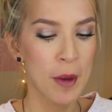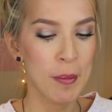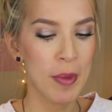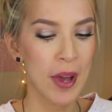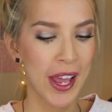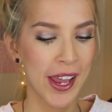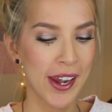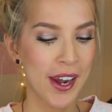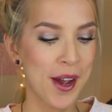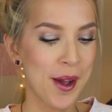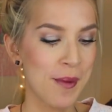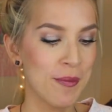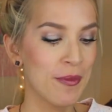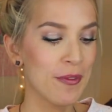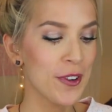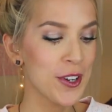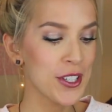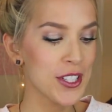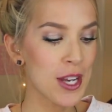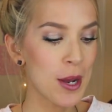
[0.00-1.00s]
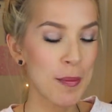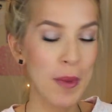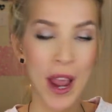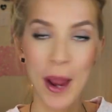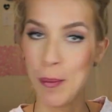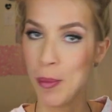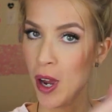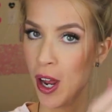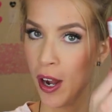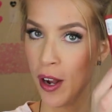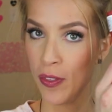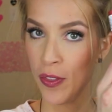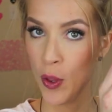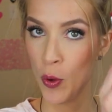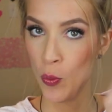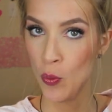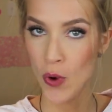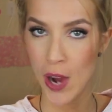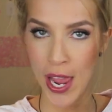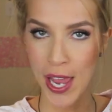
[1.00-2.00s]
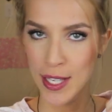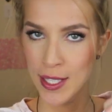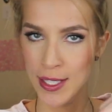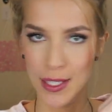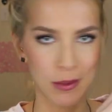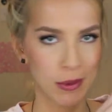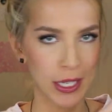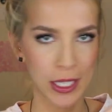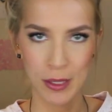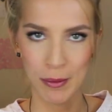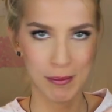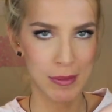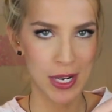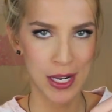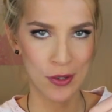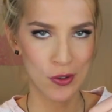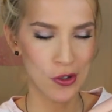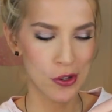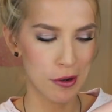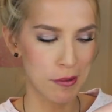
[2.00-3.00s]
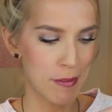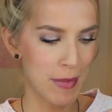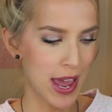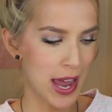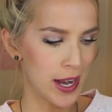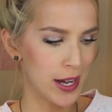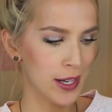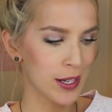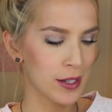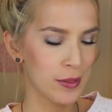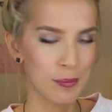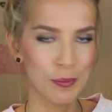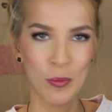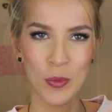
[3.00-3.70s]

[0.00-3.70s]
But first up, I bought the red so I could be dramatic,